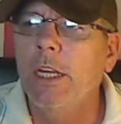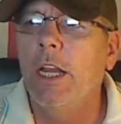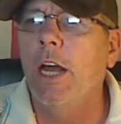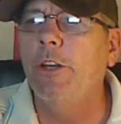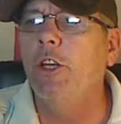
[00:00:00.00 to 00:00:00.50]

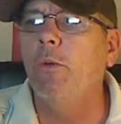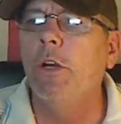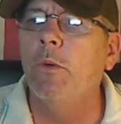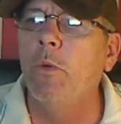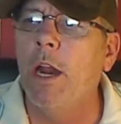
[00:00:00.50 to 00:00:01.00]
And you
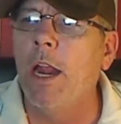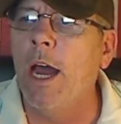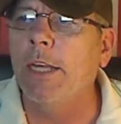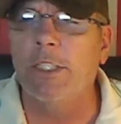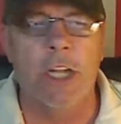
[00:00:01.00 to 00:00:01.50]
would have
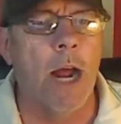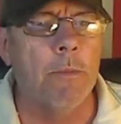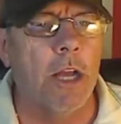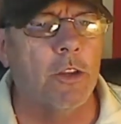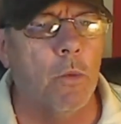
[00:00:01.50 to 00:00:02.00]
realized that I'm
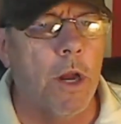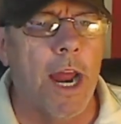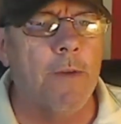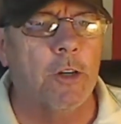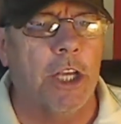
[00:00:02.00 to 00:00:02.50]
not the one
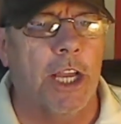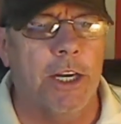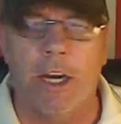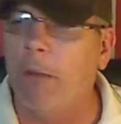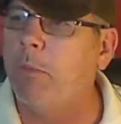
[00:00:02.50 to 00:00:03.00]
advocating
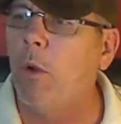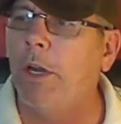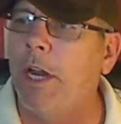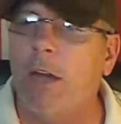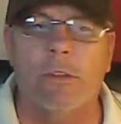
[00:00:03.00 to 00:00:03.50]
it. I
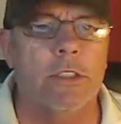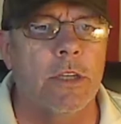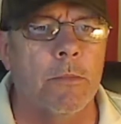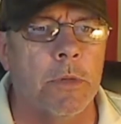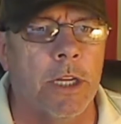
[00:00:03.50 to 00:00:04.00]
pointed out
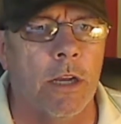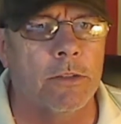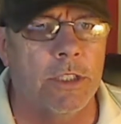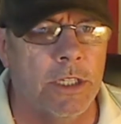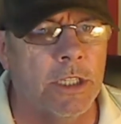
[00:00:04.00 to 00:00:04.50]
somebody
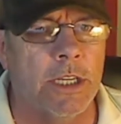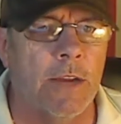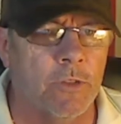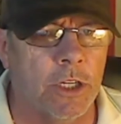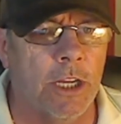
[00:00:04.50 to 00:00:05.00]
else that is
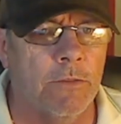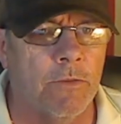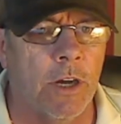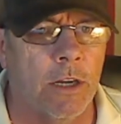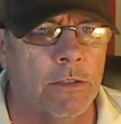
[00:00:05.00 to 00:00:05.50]
advocating
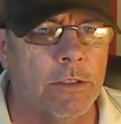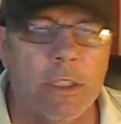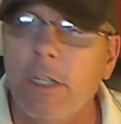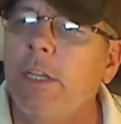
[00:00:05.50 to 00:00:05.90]
violence.